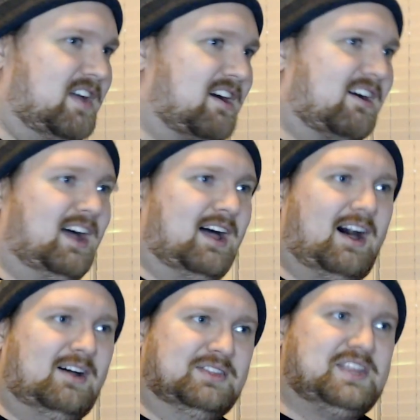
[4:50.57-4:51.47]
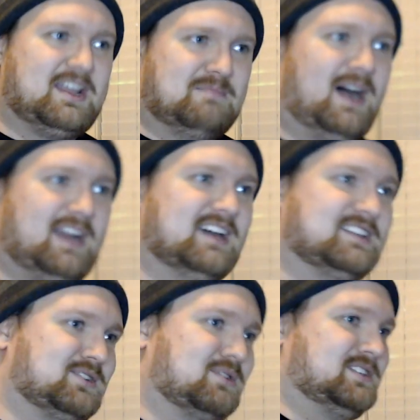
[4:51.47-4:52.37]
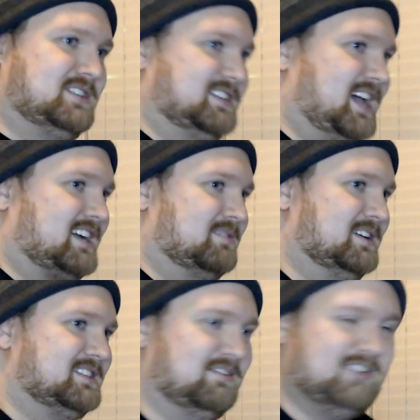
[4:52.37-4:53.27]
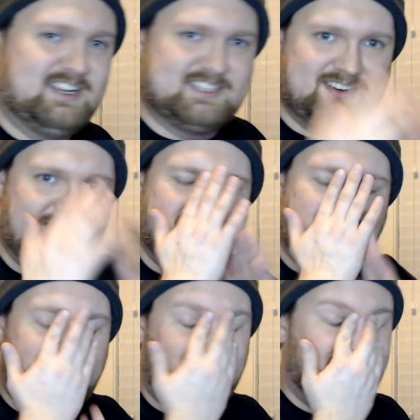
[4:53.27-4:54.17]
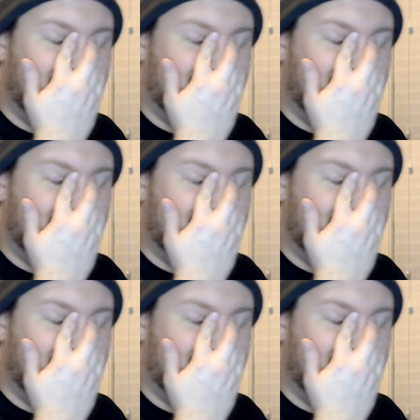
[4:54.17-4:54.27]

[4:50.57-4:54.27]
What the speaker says: I'll take my Deathsaurus to Zachimus if he doesn't already have one.